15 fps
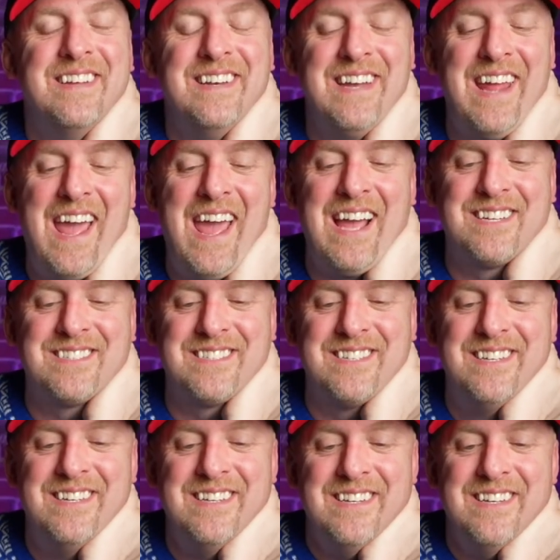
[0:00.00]
Next.
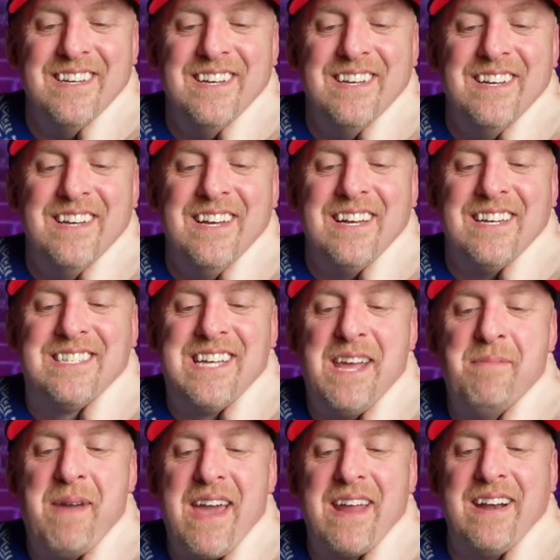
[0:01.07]

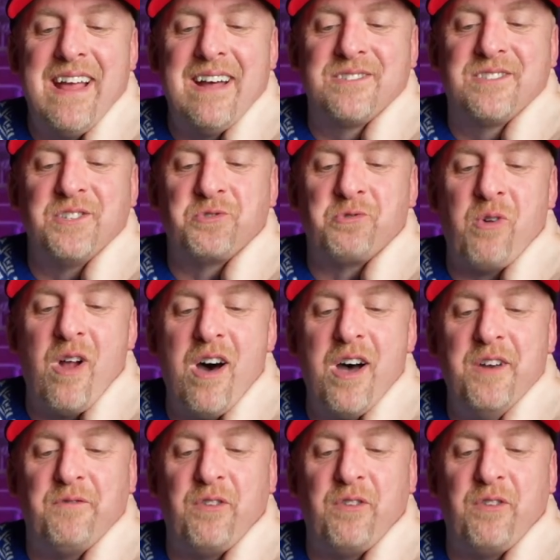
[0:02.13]
T-Man announces run